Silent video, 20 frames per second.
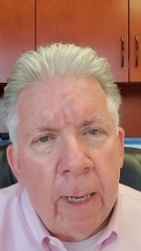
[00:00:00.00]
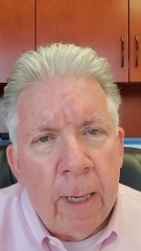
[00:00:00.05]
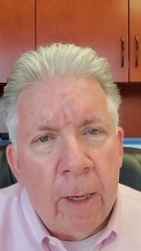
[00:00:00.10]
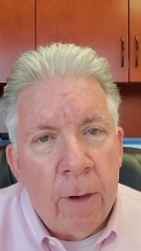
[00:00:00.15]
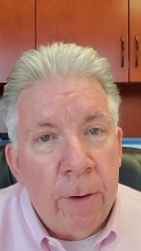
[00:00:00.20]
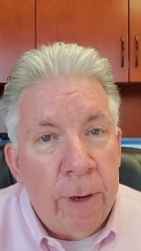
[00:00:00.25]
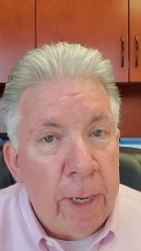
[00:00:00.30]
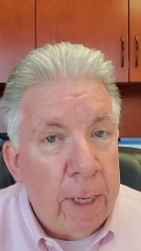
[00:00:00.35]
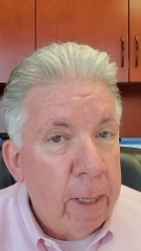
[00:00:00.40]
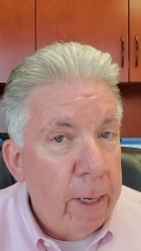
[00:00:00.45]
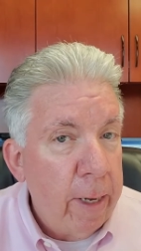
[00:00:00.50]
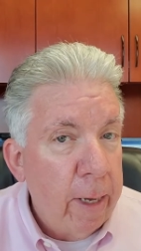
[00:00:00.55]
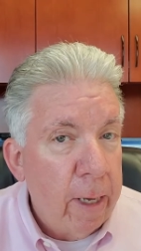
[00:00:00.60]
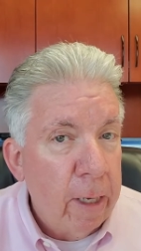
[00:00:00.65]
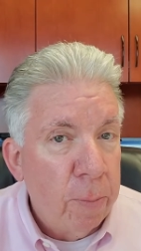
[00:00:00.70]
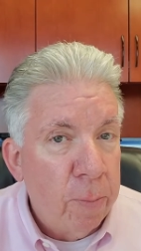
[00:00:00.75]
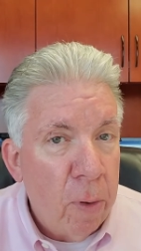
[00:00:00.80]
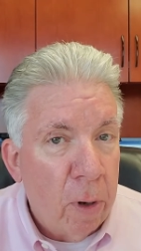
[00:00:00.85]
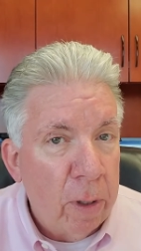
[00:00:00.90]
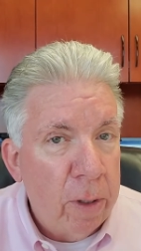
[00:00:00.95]
QD Clinic
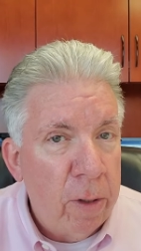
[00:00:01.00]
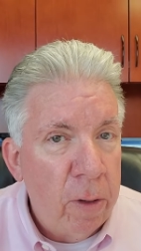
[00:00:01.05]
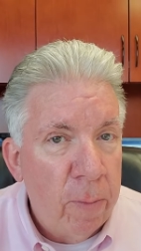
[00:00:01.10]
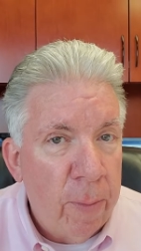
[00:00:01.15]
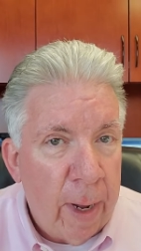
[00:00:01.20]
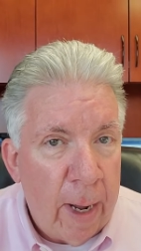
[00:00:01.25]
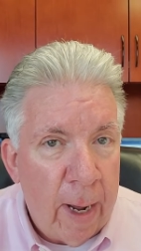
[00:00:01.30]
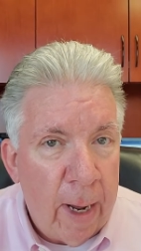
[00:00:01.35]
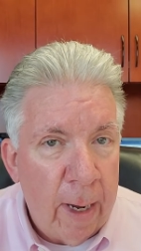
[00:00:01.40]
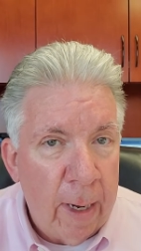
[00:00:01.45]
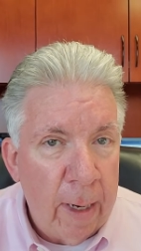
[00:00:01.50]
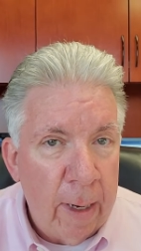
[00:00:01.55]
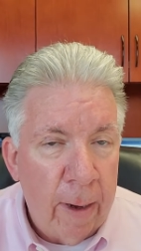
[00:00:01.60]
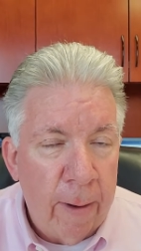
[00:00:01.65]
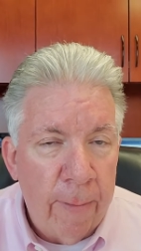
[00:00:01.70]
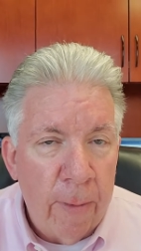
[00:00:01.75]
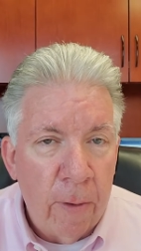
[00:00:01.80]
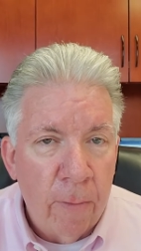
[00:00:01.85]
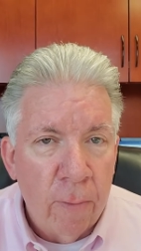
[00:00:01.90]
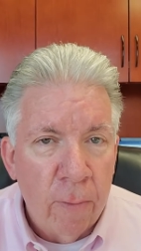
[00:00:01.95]
is brought to you by
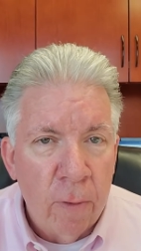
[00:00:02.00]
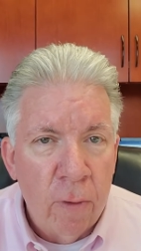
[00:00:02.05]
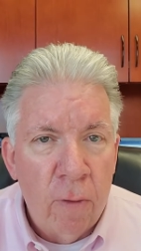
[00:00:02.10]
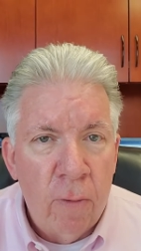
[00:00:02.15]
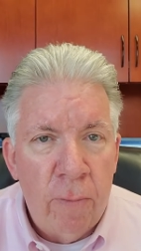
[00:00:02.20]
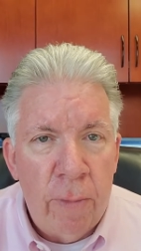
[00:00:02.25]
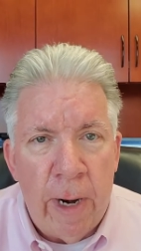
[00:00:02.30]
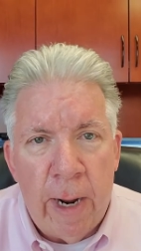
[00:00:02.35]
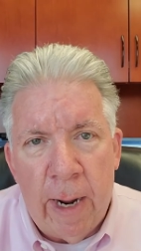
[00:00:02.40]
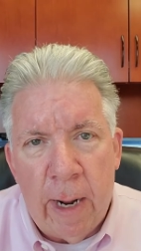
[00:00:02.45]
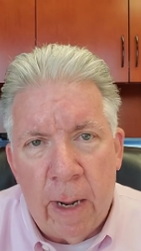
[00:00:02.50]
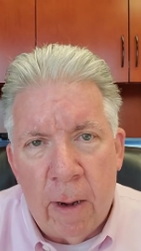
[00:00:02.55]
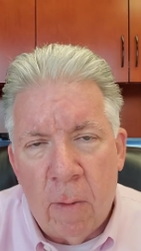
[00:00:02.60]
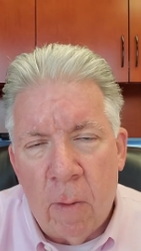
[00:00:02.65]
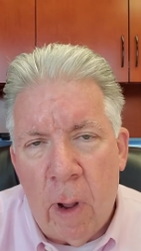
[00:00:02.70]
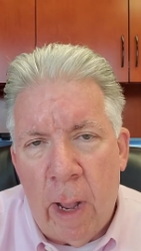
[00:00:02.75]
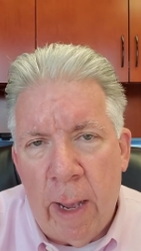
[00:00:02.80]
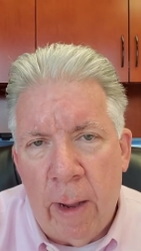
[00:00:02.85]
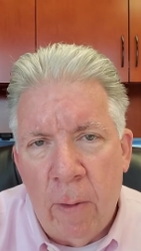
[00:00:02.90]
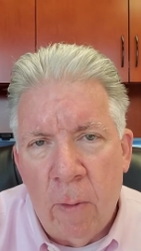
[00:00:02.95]

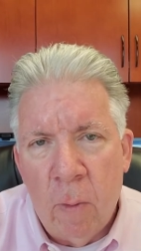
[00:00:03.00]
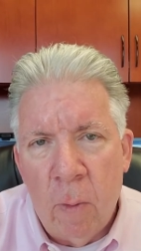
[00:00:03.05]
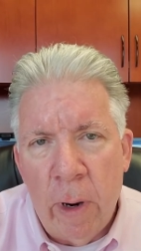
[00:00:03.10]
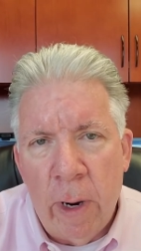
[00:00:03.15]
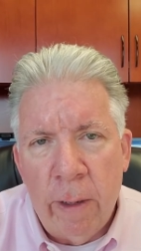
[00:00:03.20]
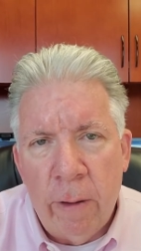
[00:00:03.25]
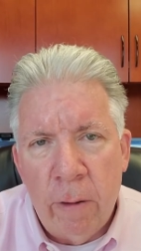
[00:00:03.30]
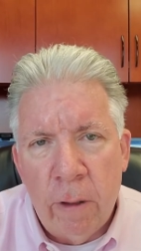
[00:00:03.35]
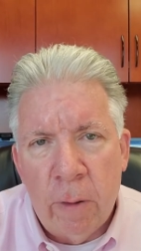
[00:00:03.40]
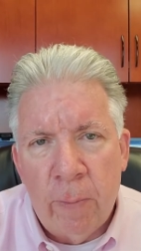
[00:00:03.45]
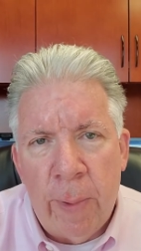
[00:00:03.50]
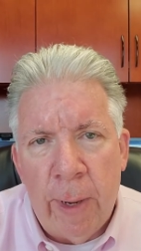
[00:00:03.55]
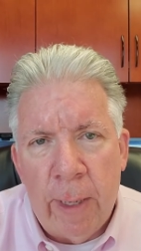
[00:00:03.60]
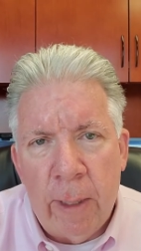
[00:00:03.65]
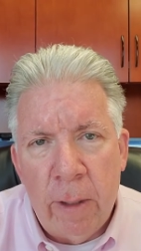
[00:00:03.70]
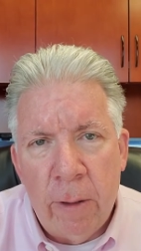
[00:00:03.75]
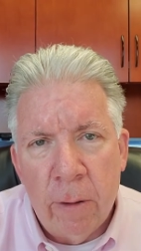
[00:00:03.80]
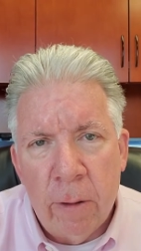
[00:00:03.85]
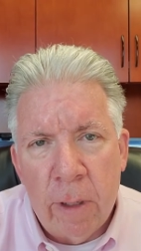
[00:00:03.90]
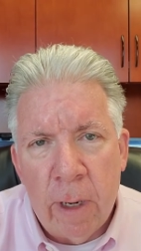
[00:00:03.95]
RheumNow and where you
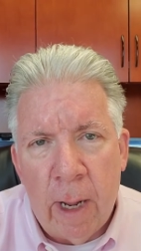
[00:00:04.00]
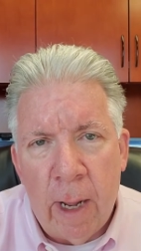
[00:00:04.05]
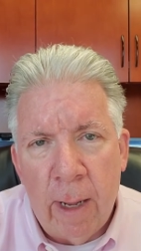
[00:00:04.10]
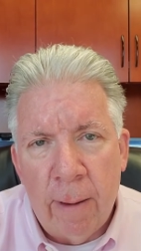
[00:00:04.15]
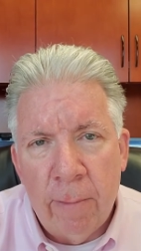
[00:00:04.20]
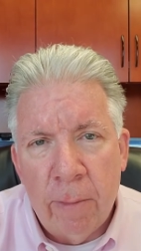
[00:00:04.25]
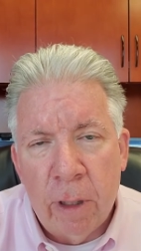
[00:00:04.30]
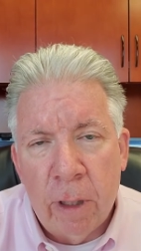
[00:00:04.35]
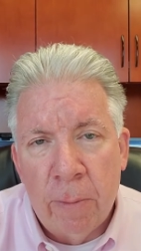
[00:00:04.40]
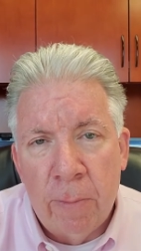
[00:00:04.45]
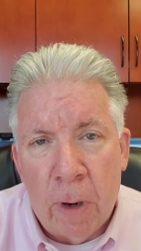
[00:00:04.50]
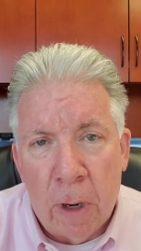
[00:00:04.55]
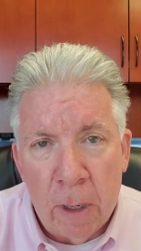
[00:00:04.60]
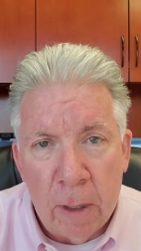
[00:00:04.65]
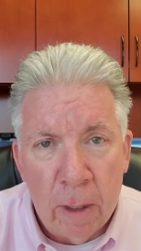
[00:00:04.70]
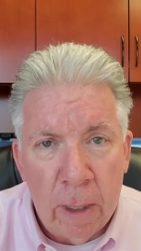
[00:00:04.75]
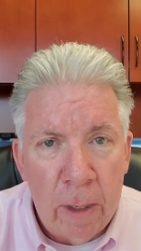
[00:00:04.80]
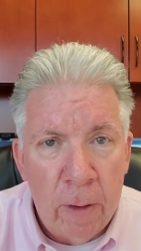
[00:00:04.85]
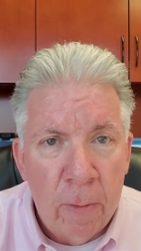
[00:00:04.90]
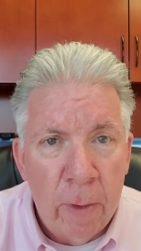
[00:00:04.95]
spend your time
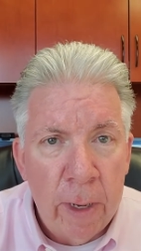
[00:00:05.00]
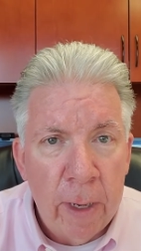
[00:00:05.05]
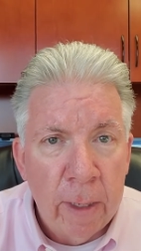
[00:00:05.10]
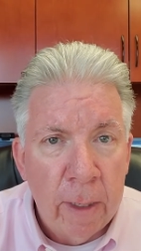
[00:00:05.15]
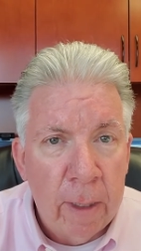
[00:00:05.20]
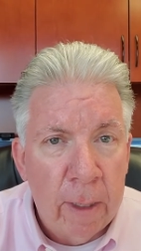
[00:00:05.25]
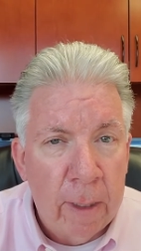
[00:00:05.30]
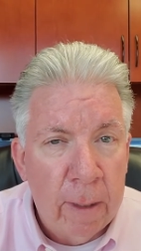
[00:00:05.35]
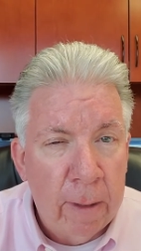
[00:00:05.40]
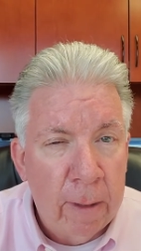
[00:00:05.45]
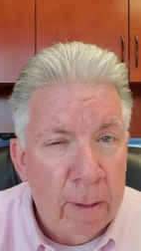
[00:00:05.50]
smartly when